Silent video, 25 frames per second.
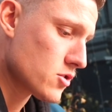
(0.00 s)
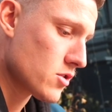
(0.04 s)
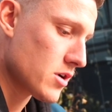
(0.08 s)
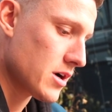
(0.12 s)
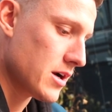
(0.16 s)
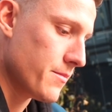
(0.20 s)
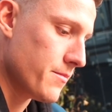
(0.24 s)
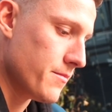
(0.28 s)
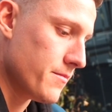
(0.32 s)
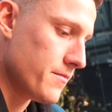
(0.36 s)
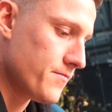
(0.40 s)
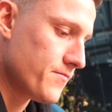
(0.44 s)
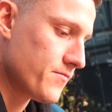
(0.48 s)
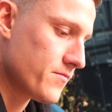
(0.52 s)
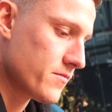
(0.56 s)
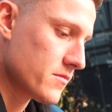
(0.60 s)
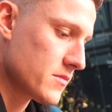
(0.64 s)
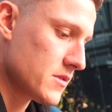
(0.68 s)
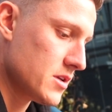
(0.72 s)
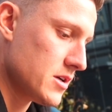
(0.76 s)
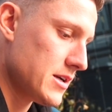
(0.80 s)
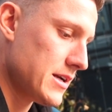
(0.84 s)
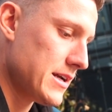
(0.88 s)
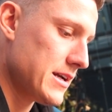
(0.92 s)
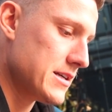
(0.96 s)
cream.
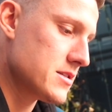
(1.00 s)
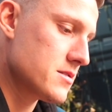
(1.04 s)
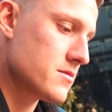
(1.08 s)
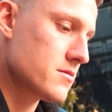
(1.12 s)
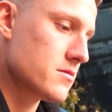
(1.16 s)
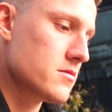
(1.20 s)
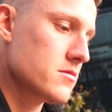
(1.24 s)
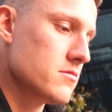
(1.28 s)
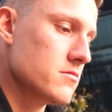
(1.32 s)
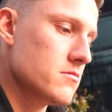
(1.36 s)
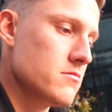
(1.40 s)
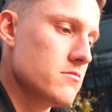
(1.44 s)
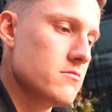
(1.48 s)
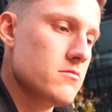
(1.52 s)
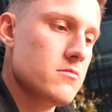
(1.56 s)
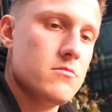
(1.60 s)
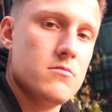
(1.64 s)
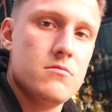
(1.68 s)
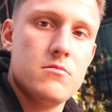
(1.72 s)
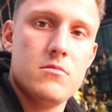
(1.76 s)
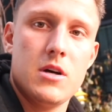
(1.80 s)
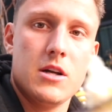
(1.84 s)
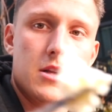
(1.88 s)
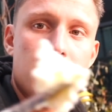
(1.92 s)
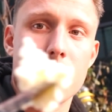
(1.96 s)
It is.
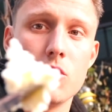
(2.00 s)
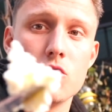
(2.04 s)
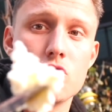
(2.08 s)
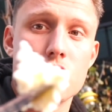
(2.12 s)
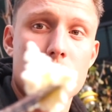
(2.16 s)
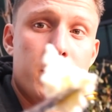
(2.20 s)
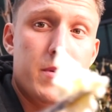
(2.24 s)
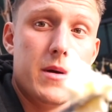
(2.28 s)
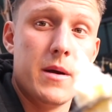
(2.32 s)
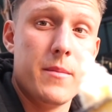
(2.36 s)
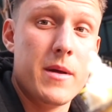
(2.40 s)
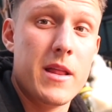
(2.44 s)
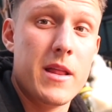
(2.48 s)
I don't want to drop it,